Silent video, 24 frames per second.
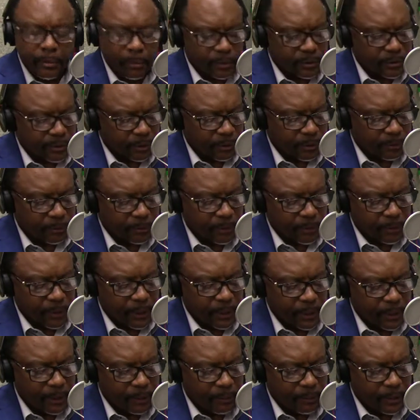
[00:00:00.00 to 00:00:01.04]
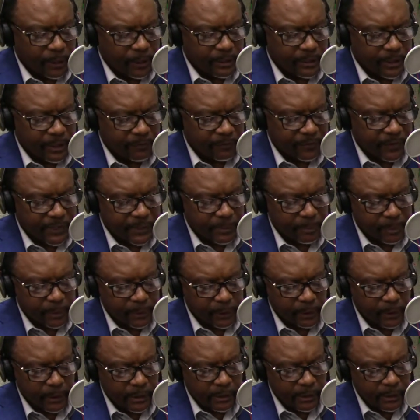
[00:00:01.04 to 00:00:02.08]
So what is our
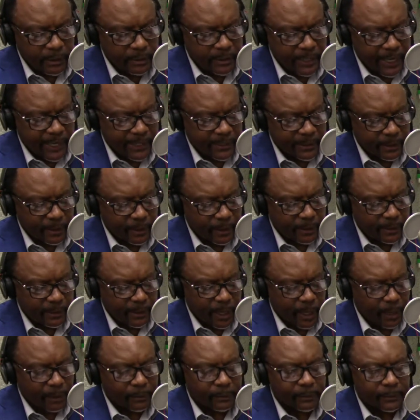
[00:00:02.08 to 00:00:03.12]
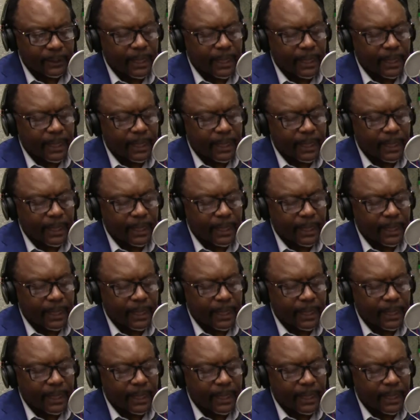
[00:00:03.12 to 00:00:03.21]
Facebook listeners asking us now?